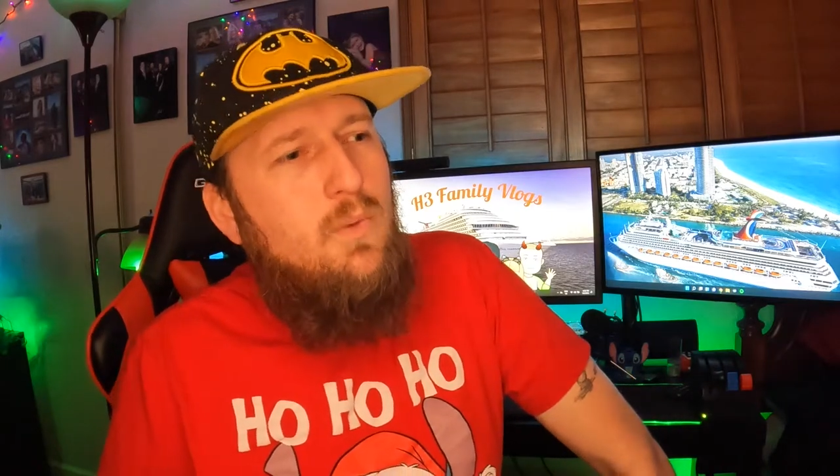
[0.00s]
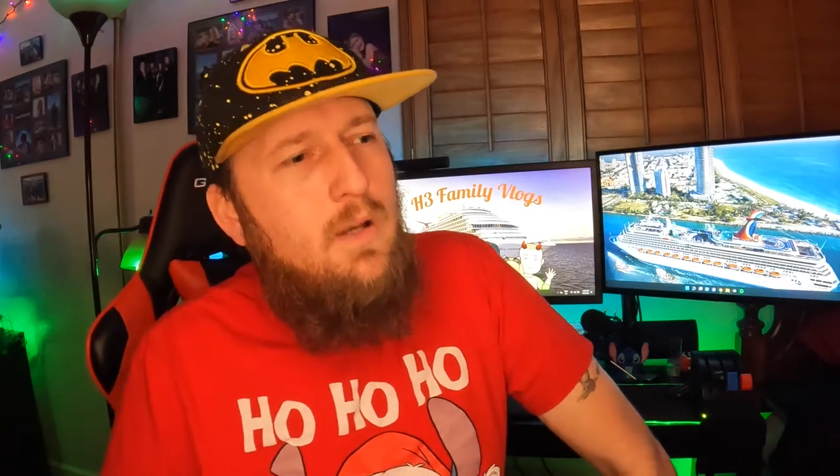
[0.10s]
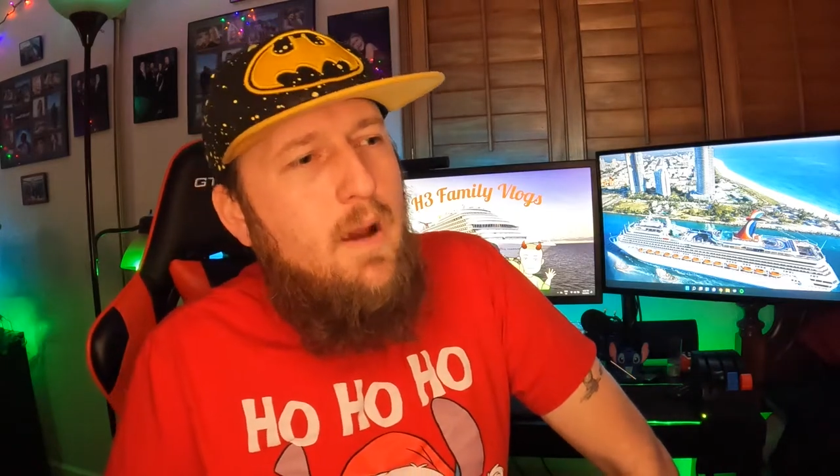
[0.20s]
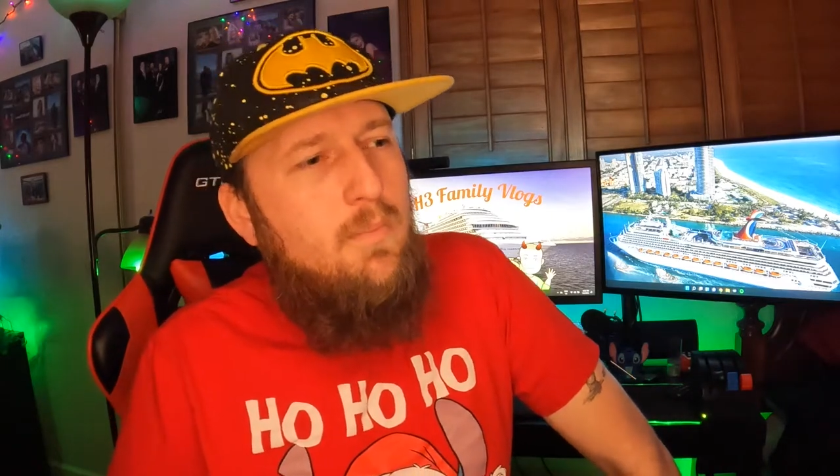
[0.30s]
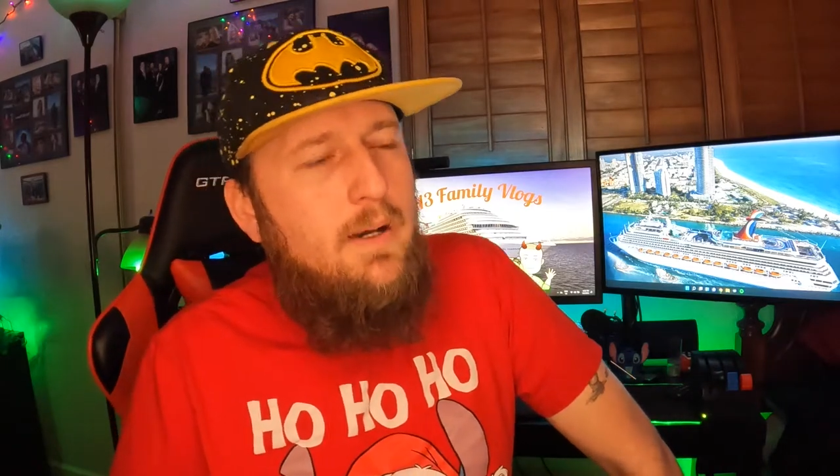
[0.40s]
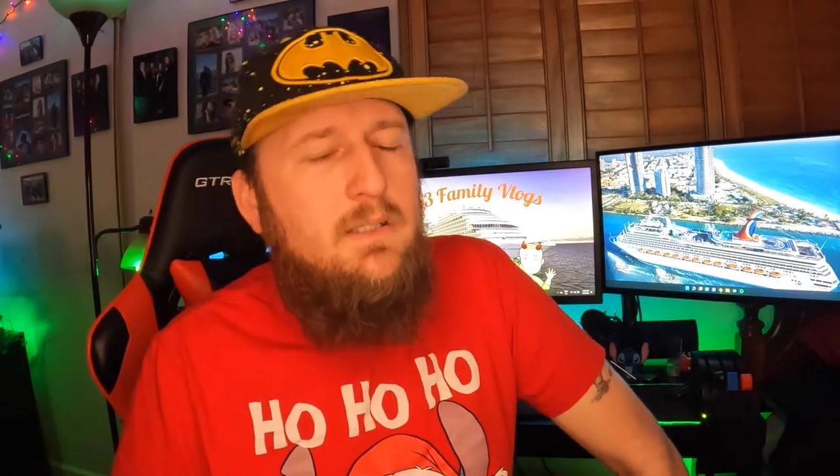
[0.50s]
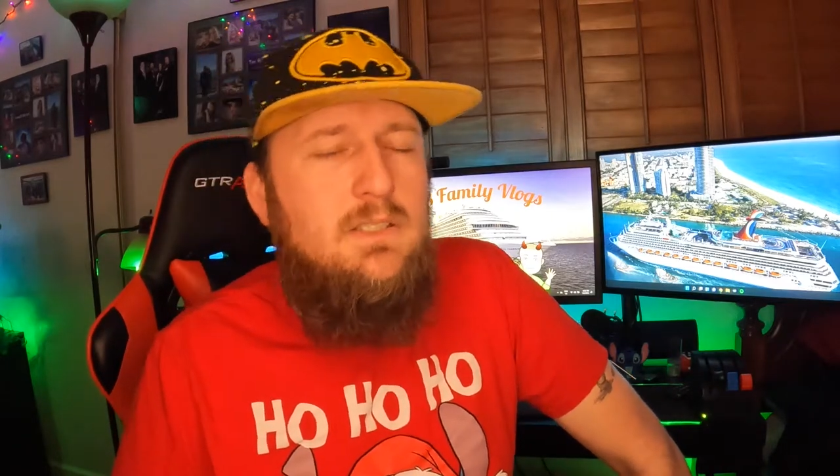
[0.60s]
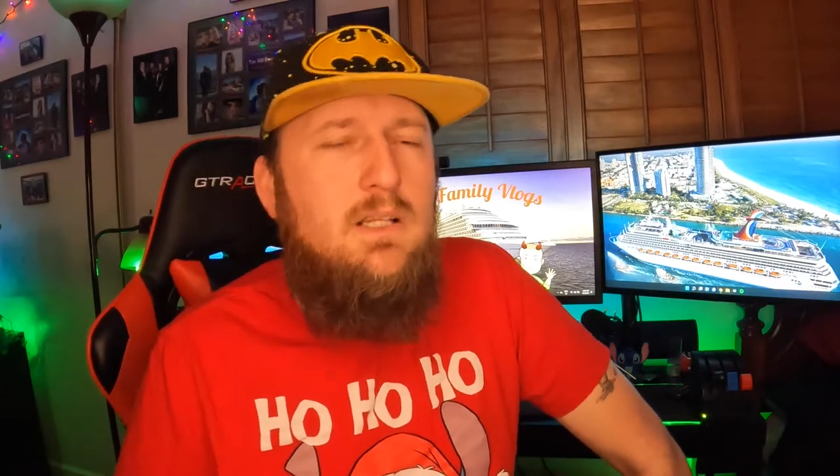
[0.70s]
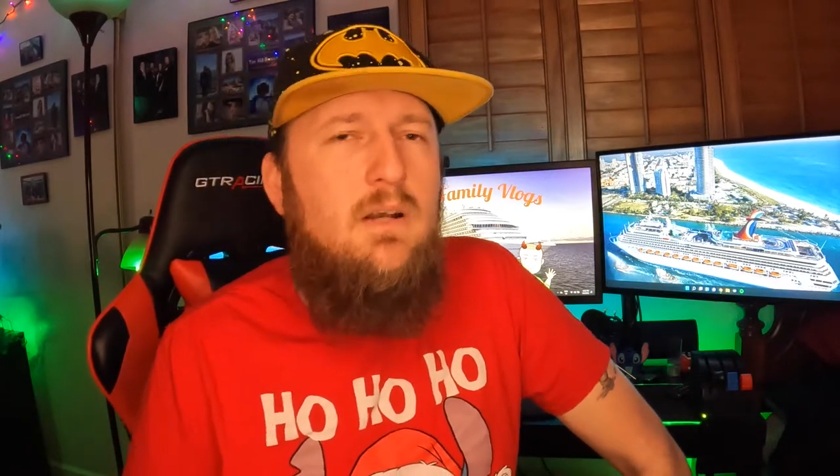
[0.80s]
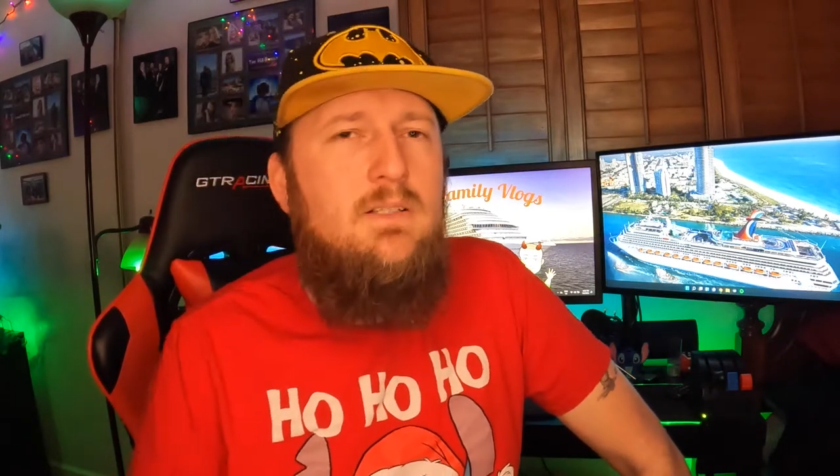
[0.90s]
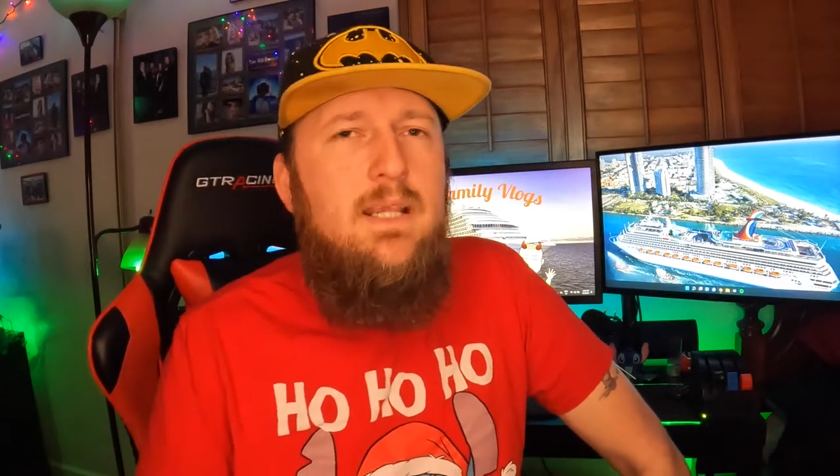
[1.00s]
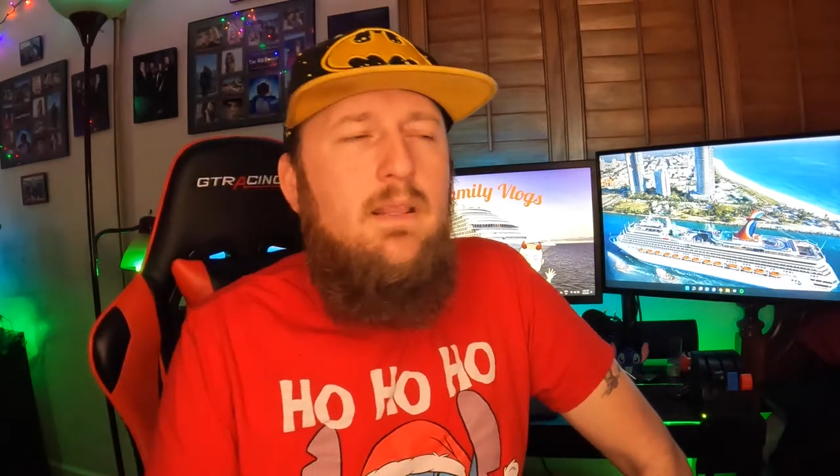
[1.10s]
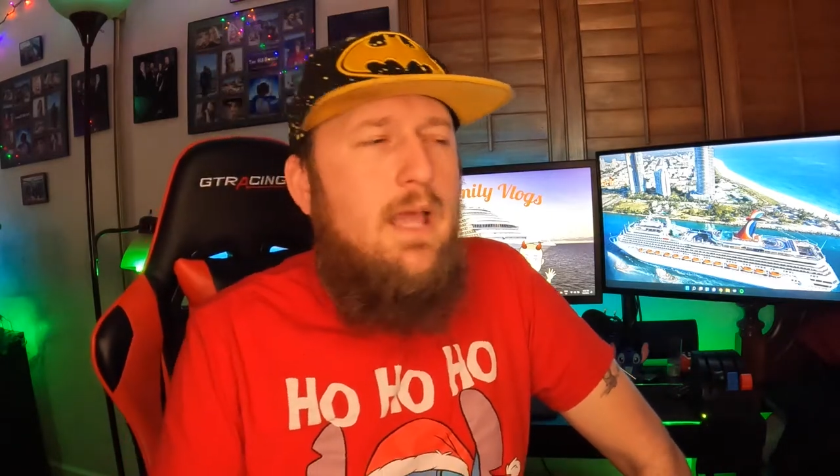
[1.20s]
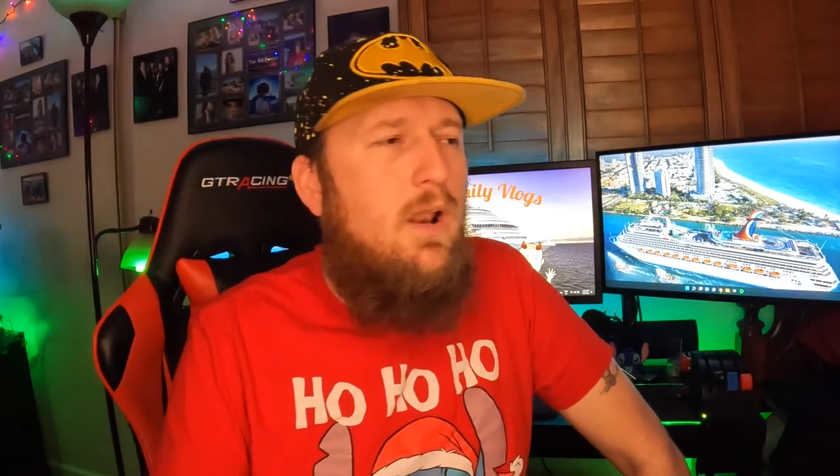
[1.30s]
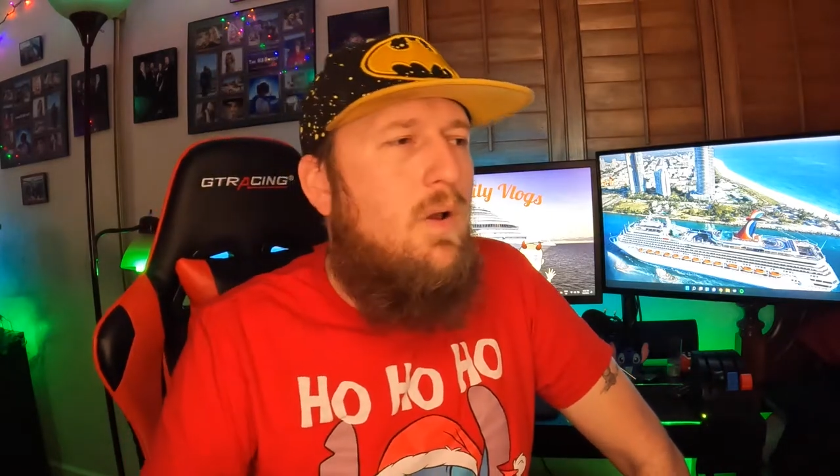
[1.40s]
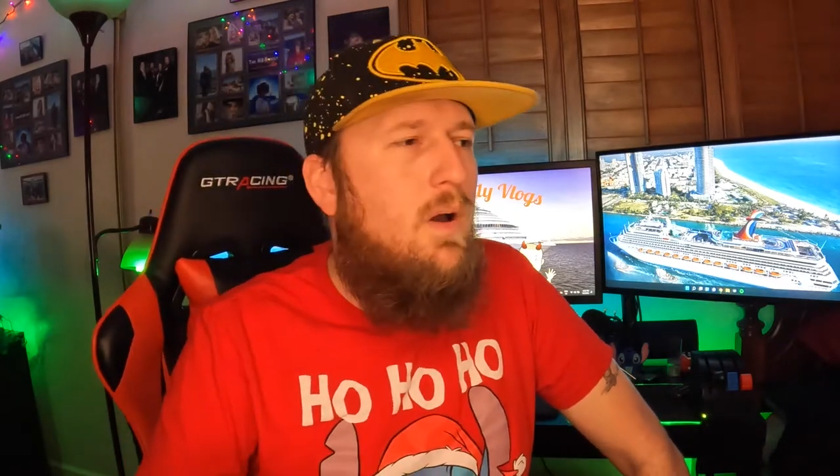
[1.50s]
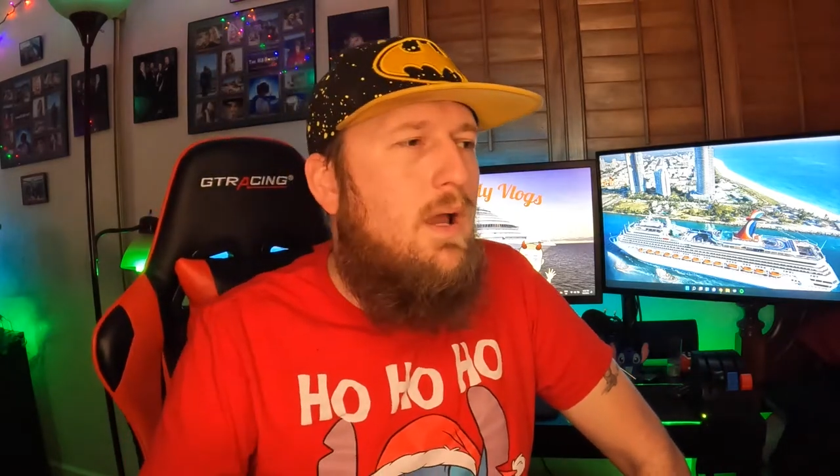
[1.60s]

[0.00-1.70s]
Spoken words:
word outbreak, just understand that